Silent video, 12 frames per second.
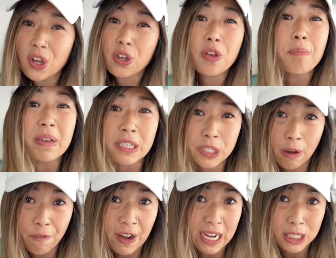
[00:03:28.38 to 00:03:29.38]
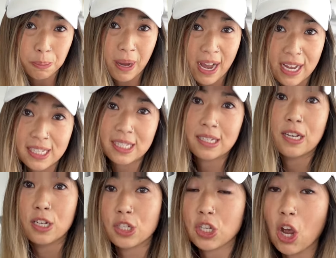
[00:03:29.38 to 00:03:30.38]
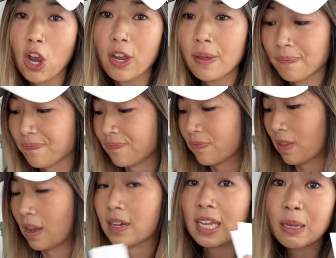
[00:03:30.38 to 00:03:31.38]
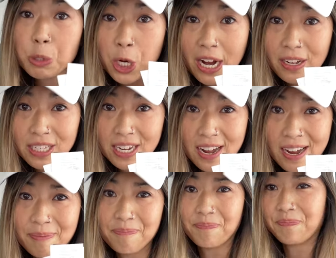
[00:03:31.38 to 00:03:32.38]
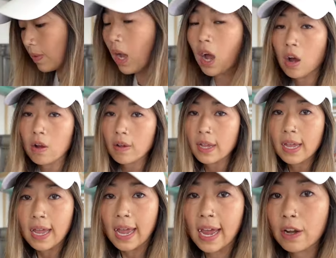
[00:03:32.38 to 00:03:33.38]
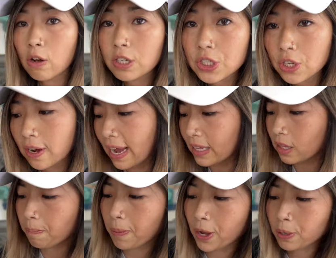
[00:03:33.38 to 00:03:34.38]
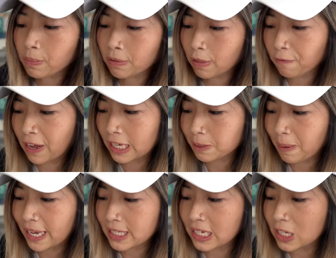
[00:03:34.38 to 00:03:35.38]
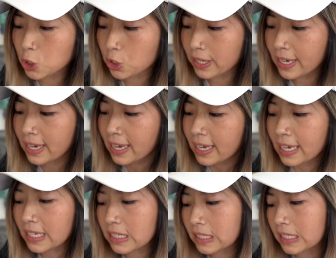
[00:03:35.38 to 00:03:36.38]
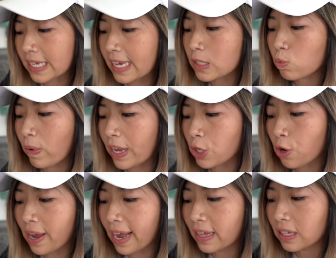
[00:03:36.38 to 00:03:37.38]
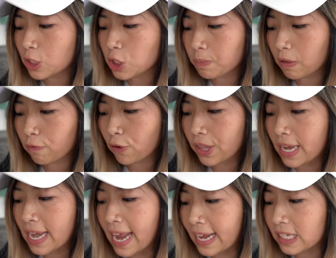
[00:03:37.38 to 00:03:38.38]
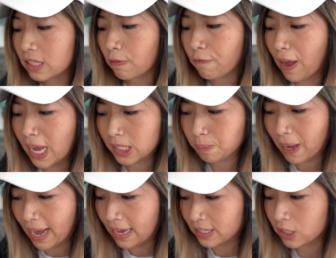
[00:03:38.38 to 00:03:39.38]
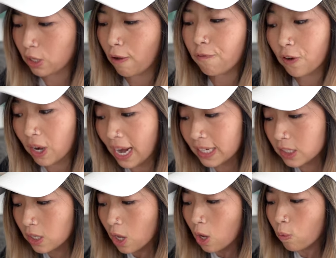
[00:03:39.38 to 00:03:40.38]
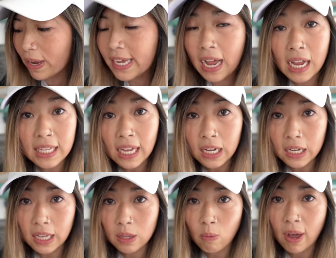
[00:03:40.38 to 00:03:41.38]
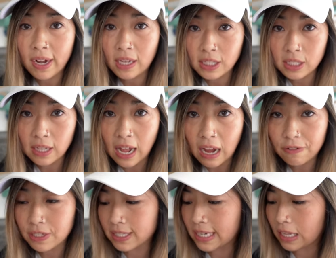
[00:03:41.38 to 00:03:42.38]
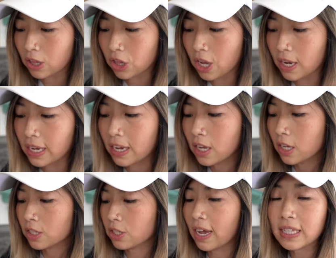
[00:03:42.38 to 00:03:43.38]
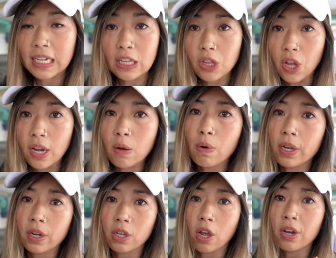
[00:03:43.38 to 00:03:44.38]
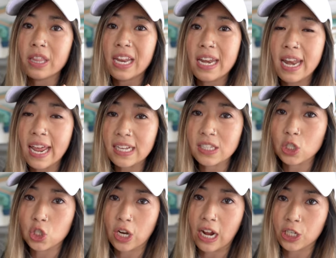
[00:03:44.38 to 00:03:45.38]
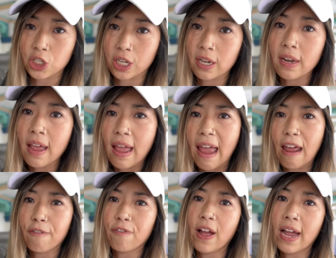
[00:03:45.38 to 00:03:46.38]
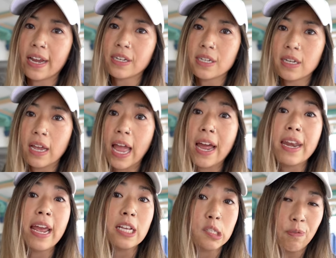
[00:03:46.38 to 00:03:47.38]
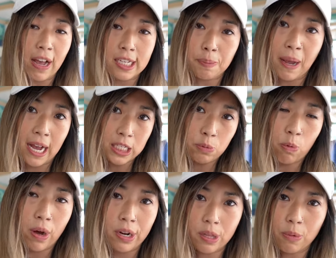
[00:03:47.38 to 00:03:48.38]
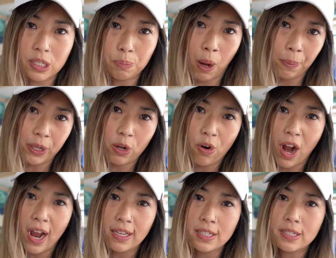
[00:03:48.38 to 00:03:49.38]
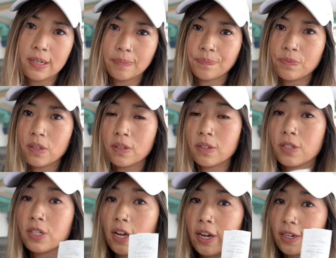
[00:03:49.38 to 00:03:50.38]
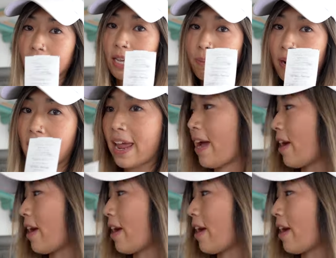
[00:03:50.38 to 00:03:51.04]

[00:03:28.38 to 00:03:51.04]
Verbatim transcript: you miss your fast pass. So keep track of time. Oh, and also at the bottom of the fast pass entry, it says when you're eligible for the next fast pass. So for us, we can't get another one until after 10.30. So at 10.30, we're gonna go to the next attraction and find our next fast pass for one of the most popular rides so keep an eye